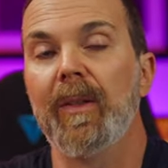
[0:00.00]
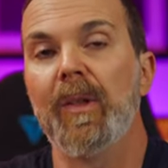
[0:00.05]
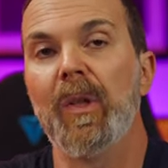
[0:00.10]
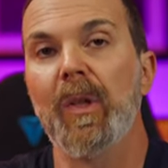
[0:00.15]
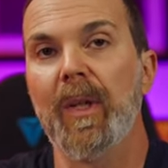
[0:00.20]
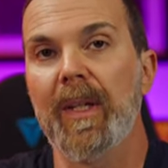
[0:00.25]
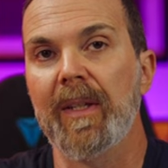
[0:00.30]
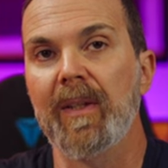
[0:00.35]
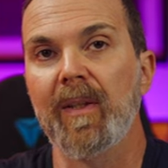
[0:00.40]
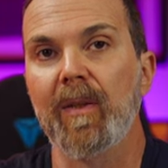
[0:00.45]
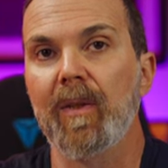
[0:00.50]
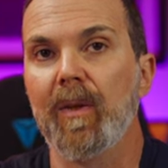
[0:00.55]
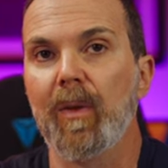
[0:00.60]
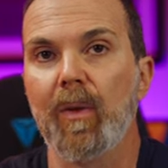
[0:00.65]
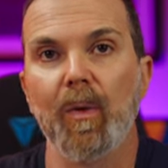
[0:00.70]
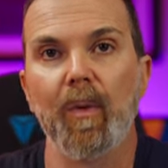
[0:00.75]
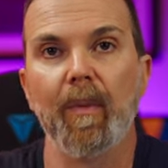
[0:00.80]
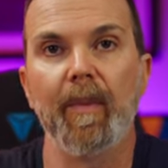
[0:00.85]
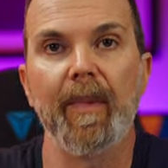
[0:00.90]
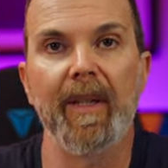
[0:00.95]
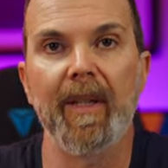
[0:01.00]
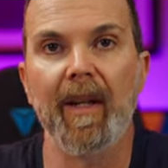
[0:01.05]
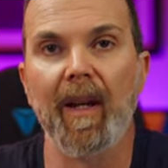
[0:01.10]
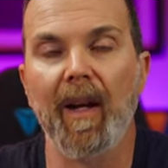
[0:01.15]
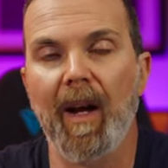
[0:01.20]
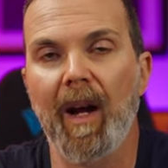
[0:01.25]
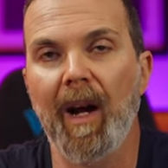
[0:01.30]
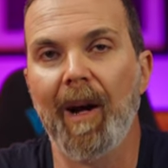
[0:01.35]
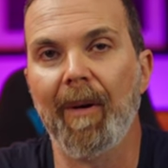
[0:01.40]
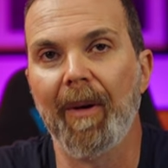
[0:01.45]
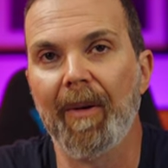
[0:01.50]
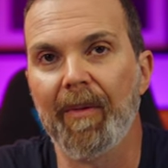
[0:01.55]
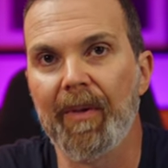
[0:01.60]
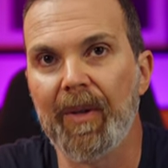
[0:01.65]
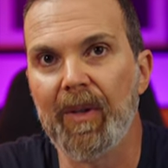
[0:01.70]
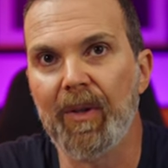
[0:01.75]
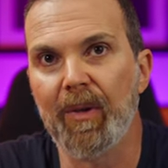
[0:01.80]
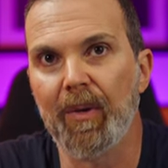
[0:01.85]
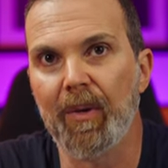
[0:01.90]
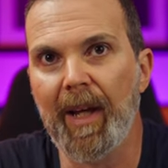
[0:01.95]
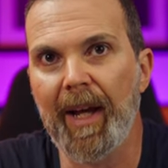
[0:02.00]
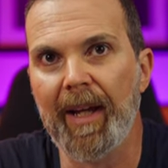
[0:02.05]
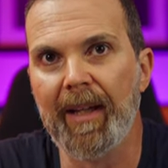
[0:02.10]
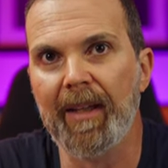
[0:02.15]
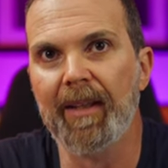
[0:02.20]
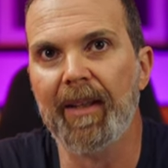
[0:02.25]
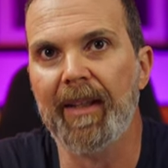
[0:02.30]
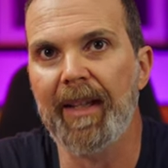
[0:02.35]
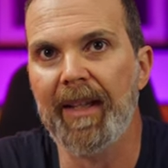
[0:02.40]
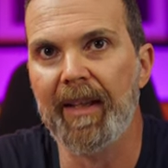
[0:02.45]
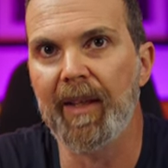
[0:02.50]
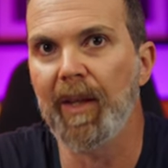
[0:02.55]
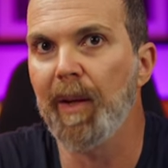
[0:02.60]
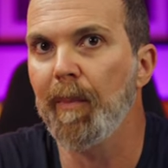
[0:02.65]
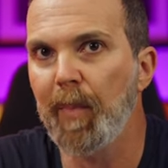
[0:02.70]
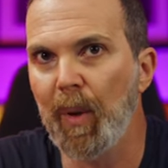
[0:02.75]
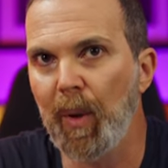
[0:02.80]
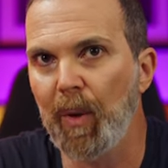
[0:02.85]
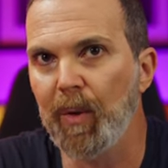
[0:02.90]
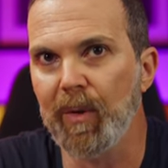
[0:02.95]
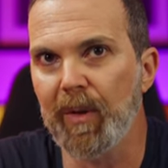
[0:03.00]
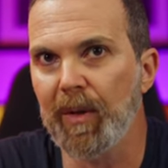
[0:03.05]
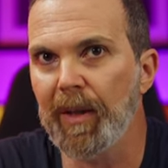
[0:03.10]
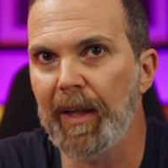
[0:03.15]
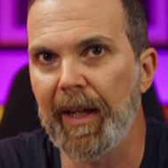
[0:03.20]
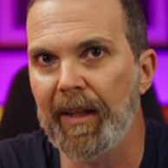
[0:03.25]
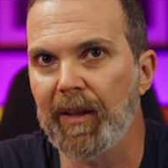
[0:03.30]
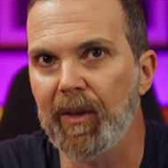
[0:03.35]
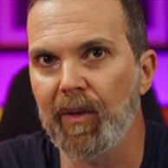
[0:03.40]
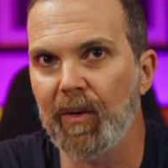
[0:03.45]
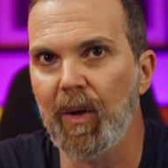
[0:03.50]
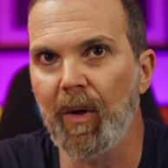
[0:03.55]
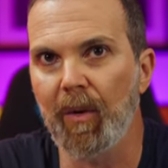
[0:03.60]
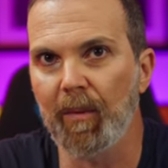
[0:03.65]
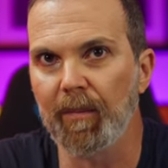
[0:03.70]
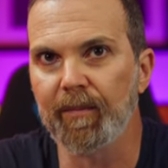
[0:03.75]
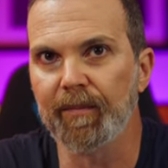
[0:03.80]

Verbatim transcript: you can zoom in however you like in the post later on.